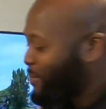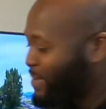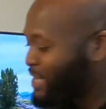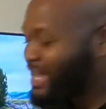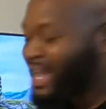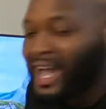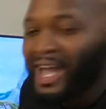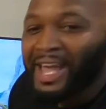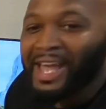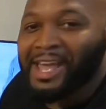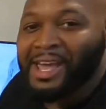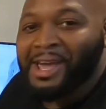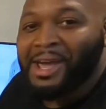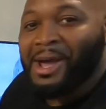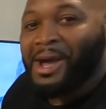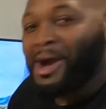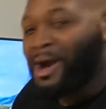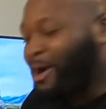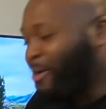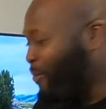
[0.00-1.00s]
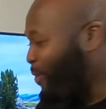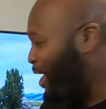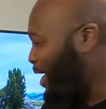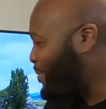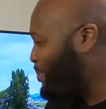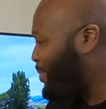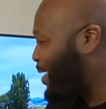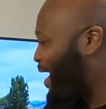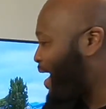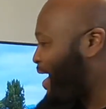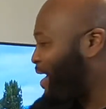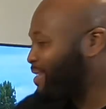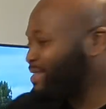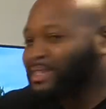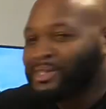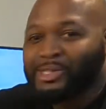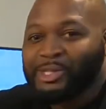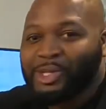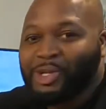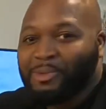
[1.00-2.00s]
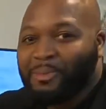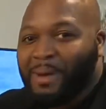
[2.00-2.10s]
We got a 1 box, a 2